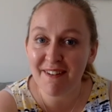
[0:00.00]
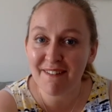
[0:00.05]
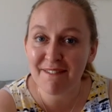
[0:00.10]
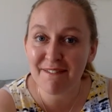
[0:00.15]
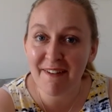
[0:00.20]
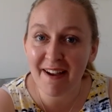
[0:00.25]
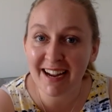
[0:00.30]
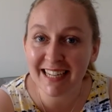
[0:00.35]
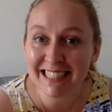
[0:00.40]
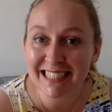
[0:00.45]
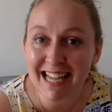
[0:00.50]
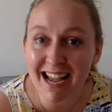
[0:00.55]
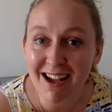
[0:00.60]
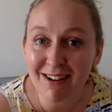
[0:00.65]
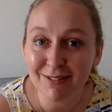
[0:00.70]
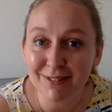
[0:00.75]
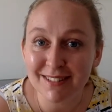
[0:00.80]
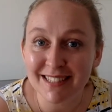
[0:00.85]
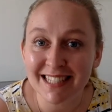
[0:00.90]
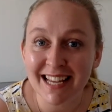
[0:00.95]
find
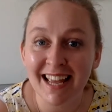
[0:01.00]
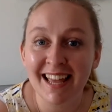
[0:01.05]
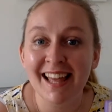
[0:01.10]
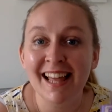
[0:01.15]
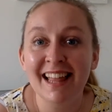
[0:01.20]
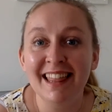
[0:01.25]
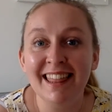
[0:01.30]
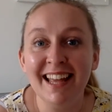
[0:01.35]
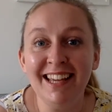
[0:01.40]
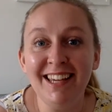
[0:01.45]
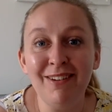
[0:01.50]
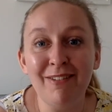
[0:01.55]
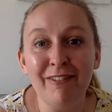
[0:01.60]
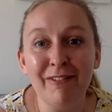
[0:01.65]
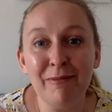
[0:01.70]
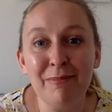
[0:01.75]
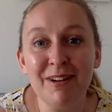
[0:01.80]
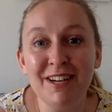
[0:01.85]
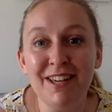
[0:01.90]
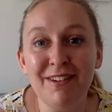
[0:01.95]
out. Thank you
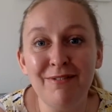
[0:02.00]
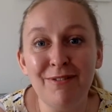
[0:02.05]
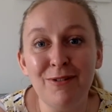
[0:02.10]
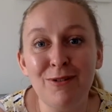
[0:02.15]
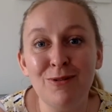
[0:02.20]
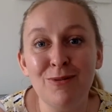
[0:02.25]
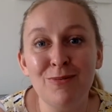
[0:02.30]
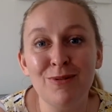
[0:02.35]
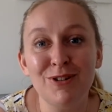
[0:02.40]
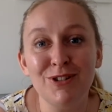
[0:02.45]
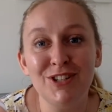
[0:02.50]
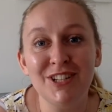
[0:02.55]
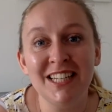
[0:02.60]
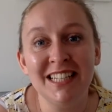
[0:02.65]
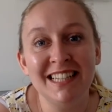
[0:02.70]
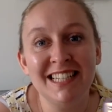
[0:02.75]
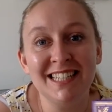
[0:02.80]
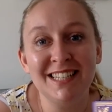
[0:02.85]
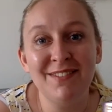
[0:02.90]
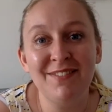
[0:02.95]
everybody for watching
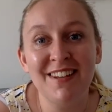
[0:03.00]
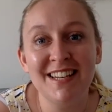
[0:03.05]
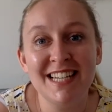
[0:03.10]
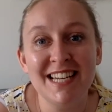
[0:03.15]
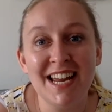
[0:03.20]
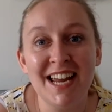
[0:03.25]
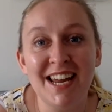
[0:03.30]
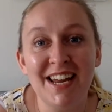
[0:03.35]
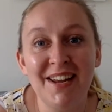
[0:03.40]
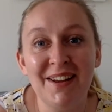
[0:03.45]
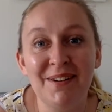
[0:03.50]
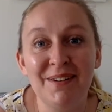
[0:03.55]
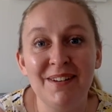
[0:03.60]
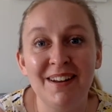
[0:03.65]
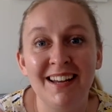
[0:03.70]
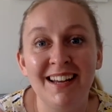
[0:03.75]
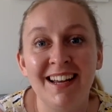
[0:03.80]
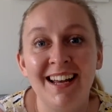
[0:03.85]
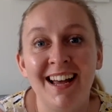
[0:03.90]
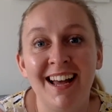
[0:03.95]
this video,
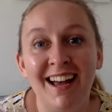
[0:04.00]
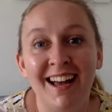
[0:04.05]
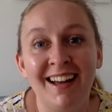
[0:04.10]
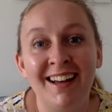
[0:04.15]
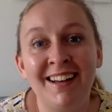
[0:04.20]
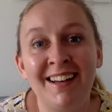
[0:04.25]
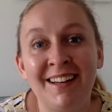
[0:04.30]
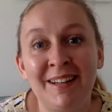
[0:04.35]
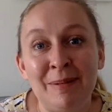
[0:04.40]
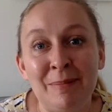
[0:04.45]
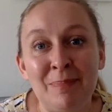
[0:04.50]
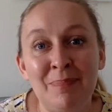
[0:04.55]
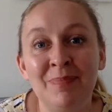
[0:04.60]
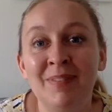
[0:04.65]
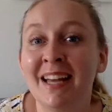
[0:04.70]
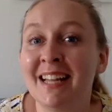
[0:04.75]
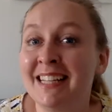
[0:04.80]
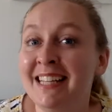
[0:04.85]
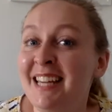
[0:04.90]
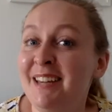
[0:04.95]

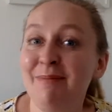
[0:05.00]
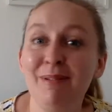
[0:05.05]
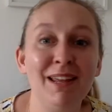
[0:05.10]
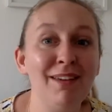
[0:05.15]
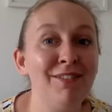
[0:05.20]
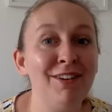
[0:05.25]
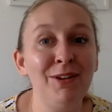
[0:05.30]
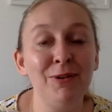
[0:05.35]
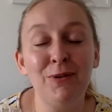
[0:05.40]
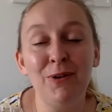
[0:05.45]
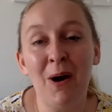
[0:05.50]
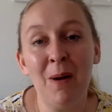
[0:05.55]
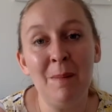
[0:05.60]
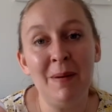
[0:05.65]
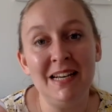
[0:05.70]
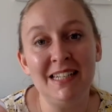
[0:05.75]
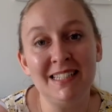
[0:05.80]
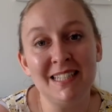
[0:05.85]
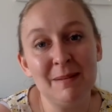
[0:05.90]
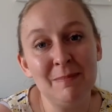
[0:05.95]
and keep leaving your
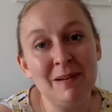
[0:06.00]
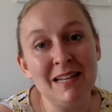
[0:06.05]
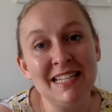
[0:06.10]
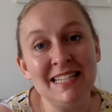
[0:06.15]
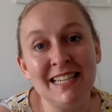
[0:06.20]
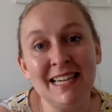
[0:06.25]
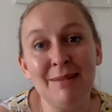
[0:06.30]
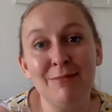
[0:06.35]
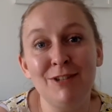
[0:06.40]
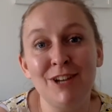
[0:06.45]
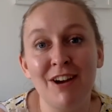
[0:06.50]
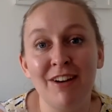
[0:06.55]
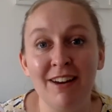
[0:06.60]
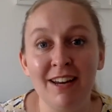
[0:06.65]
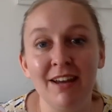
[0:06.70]
comments, and please keep sharing.